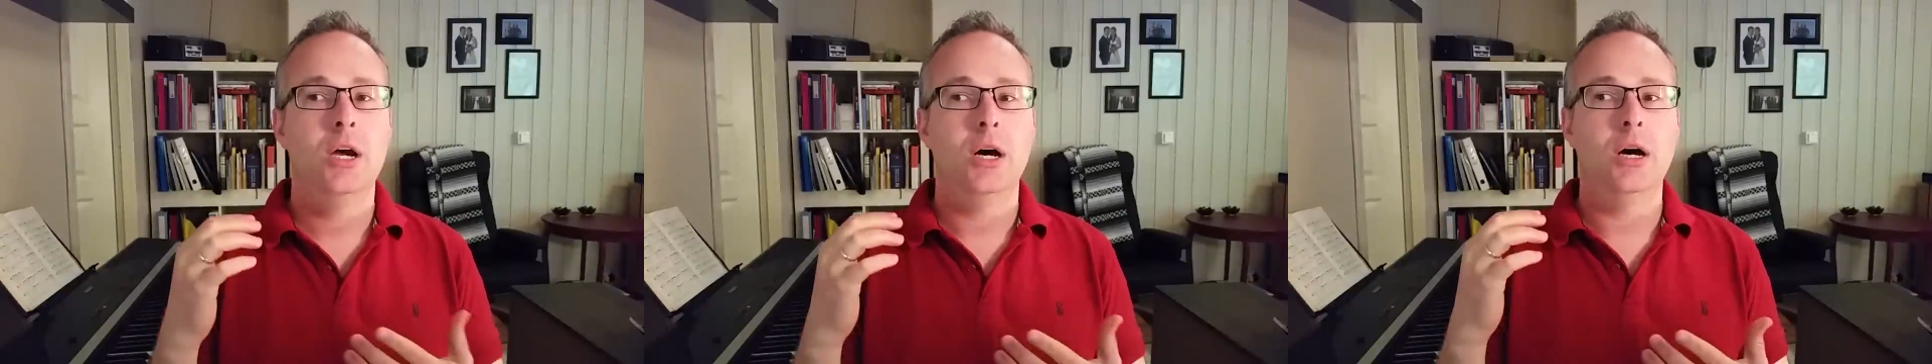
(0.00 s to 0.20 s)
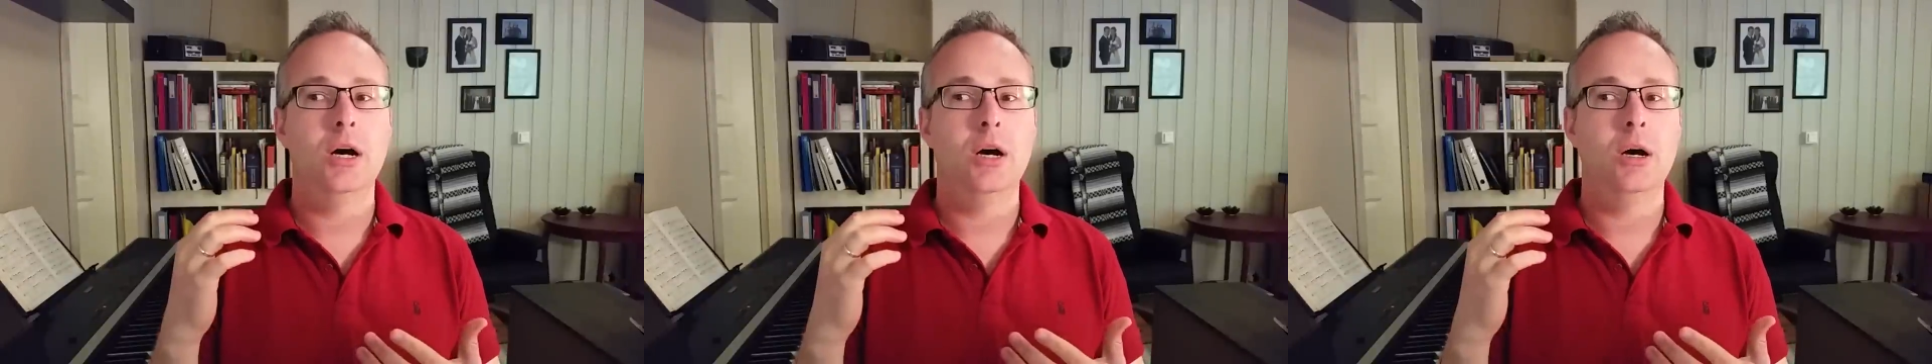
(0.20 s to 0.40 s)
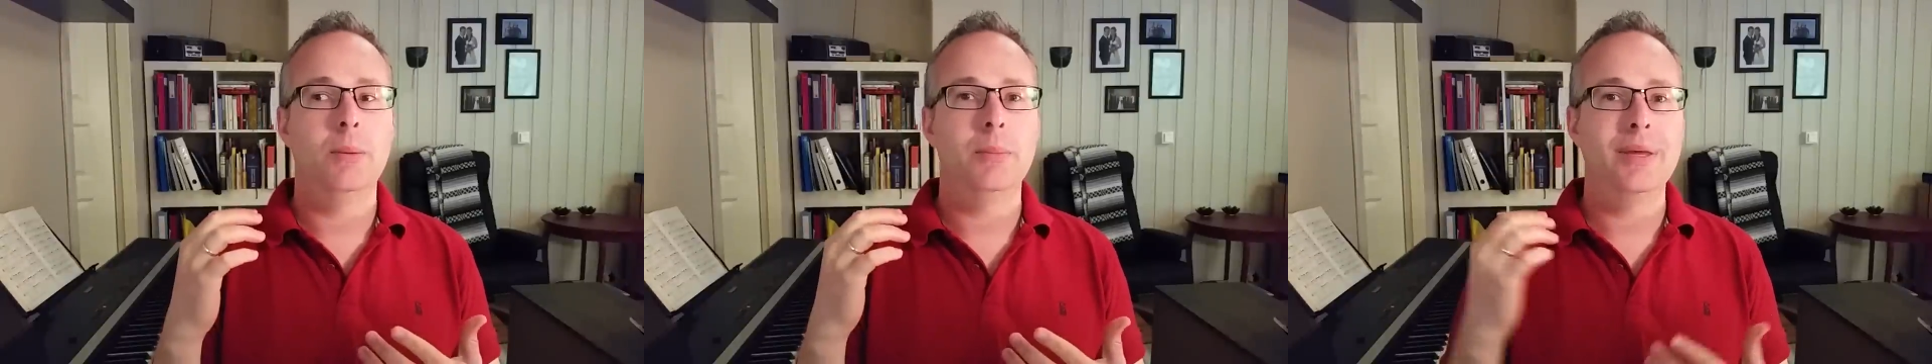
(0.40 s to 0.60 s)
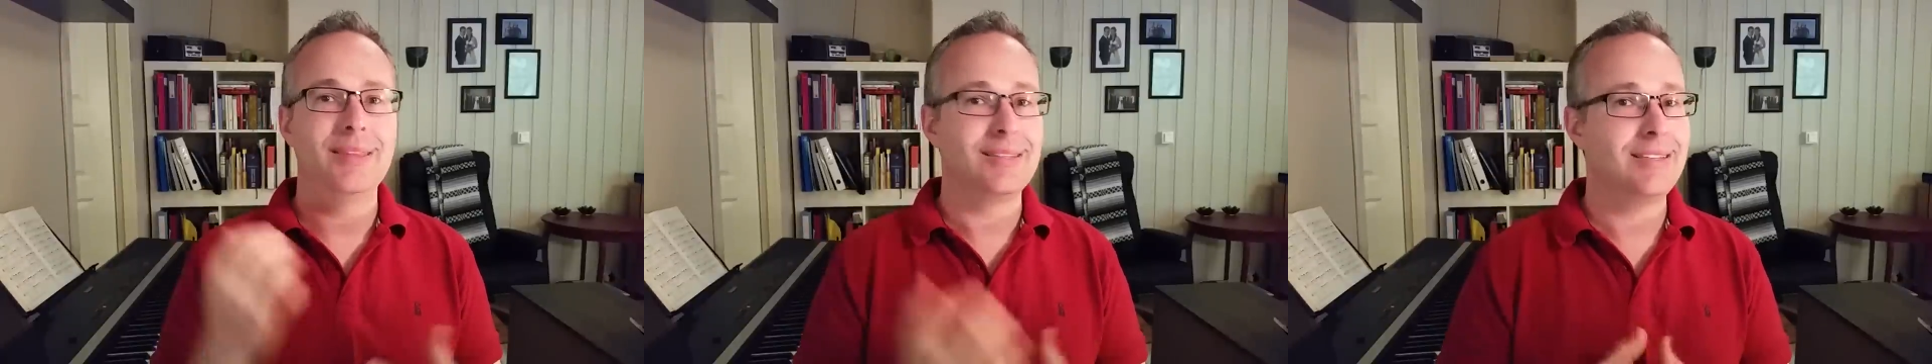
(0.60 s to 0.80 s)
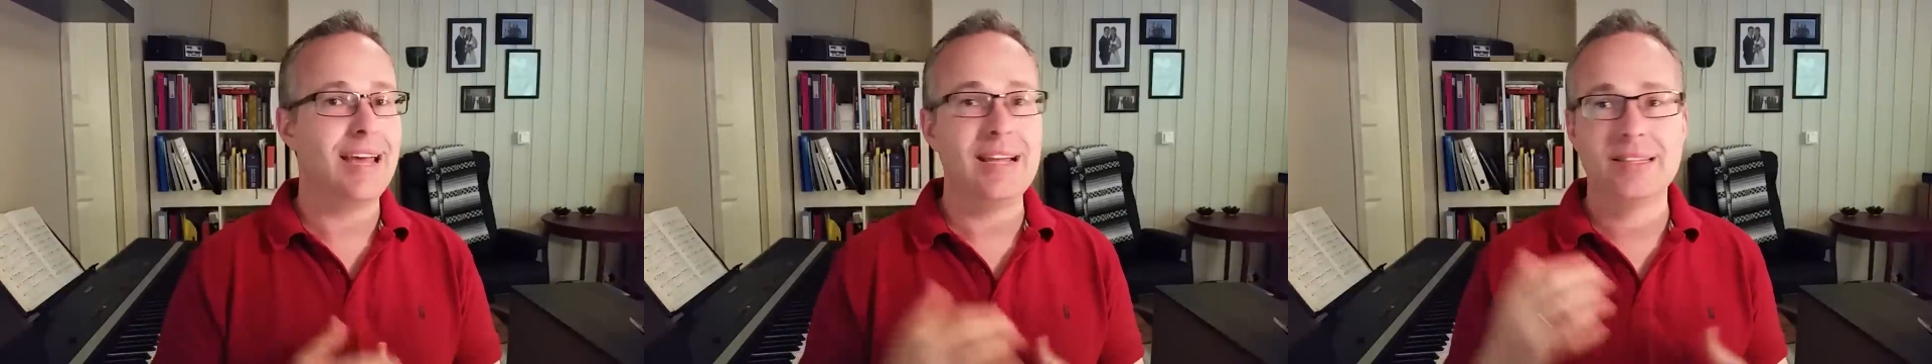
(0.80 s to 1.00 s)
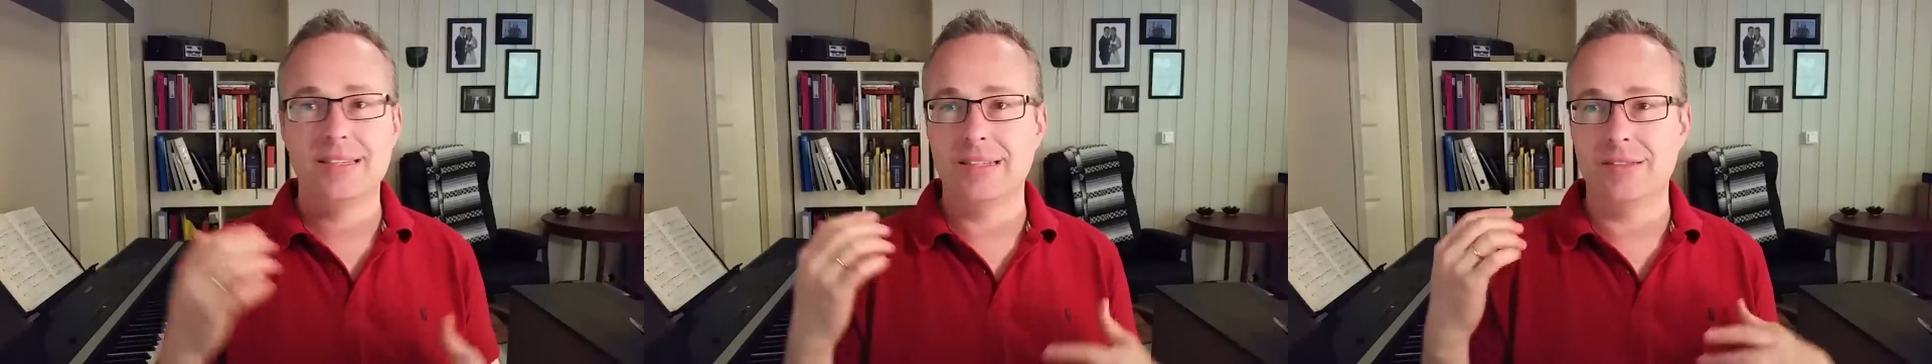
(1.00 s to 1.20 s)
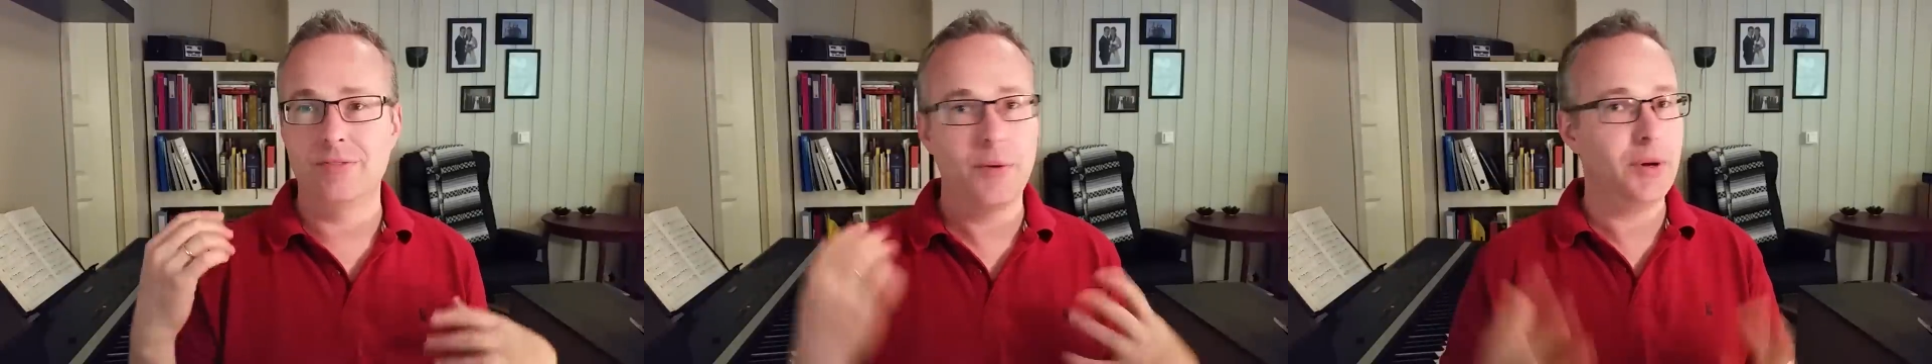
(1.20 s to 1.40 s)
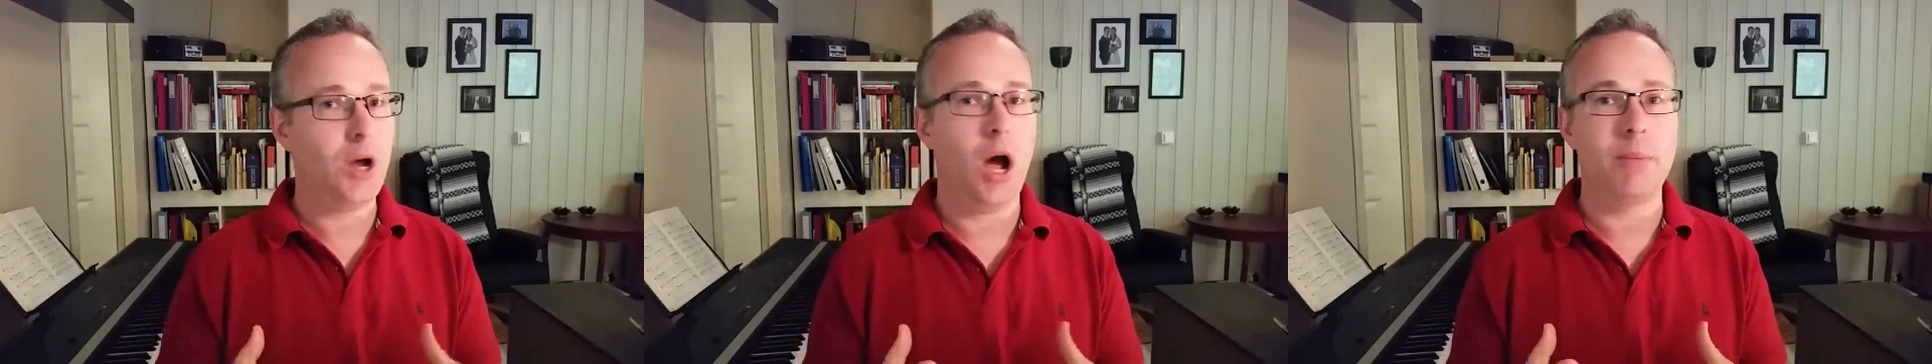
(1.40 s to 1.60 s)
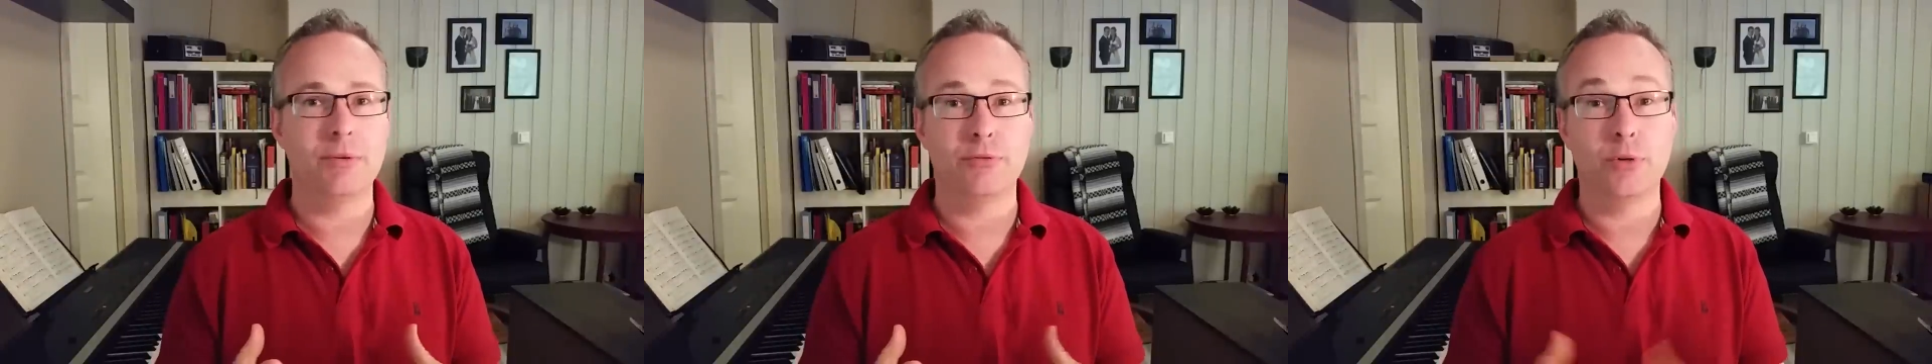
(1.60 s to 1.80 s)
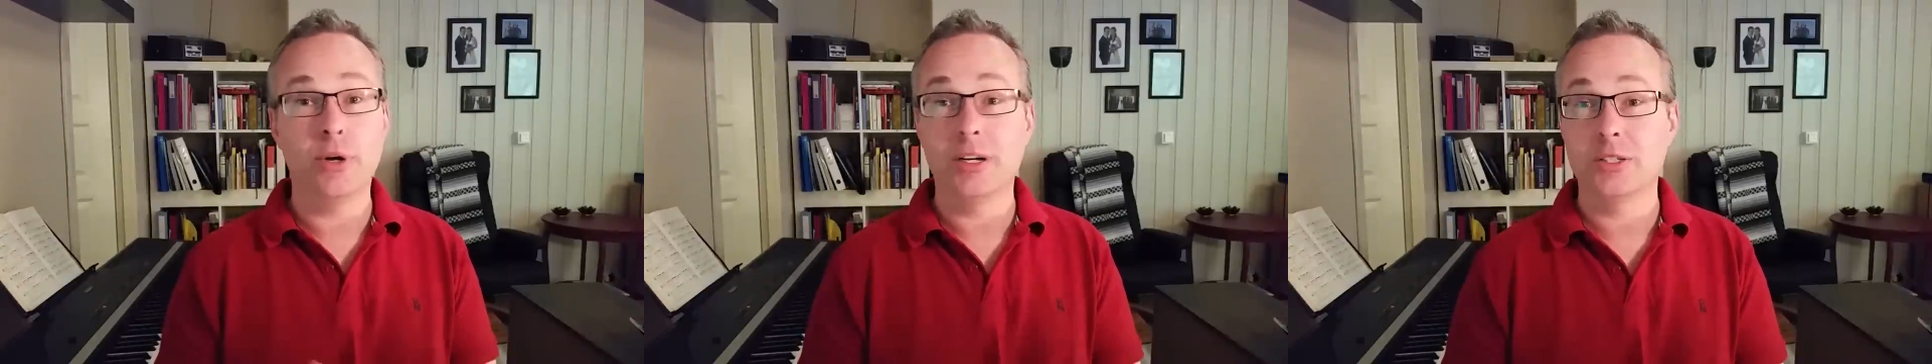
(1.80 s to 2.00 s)
In the States, it's very
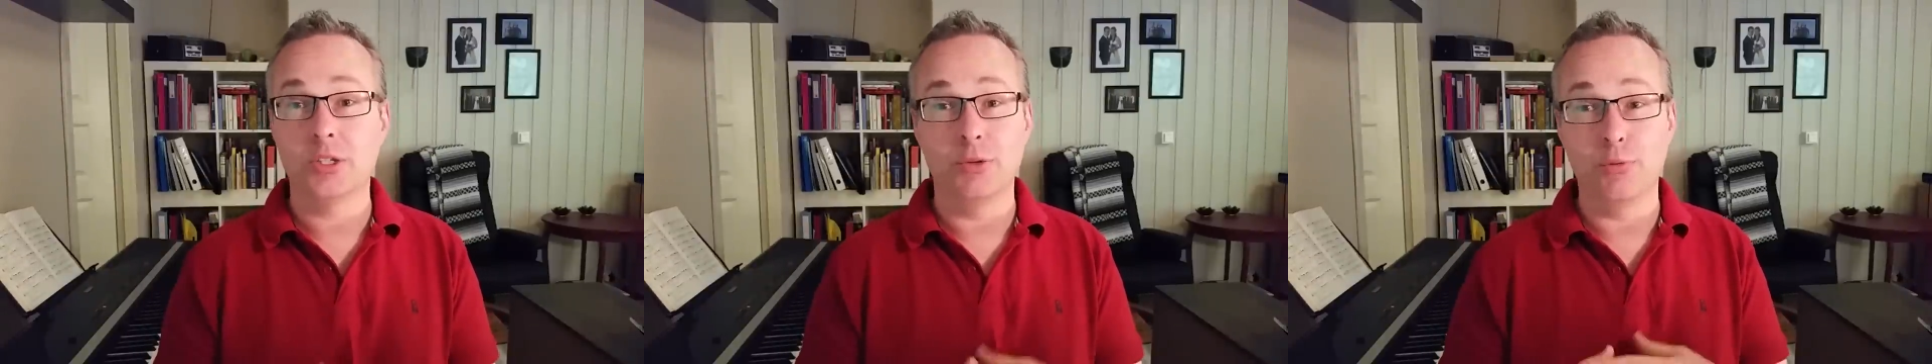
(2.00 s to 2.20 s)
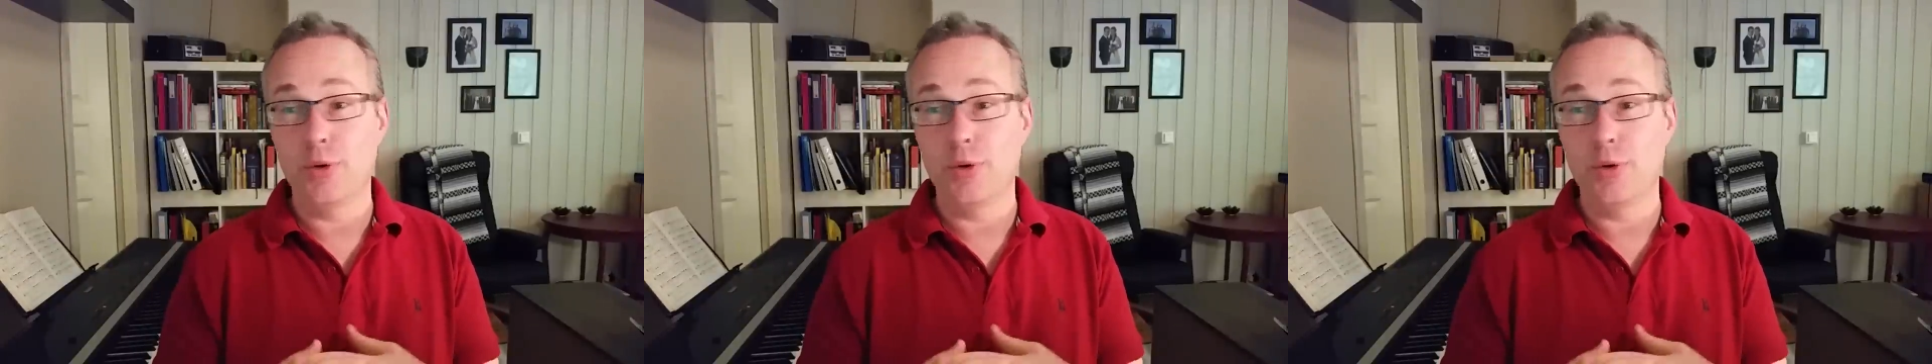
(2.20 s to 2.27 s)
common for us.